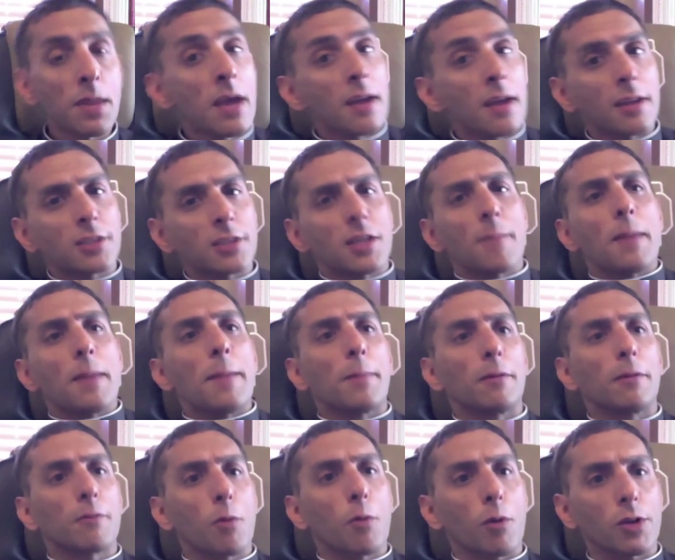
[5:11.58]
Now, some
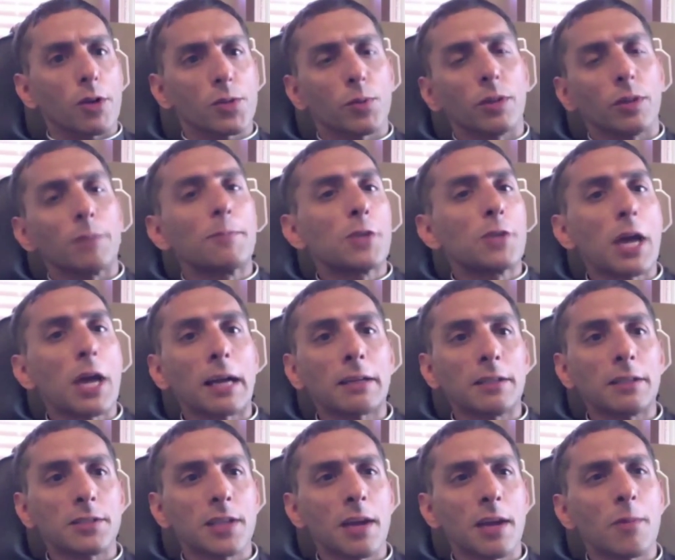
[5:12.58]
people, of course, will
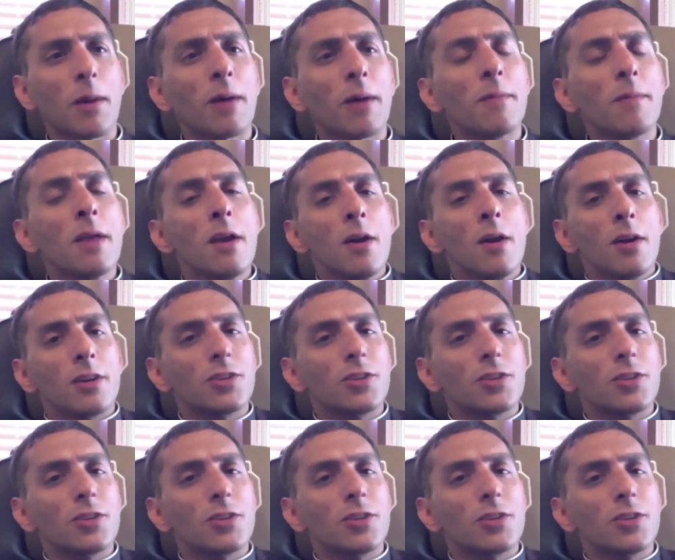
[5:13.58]
object and say, well,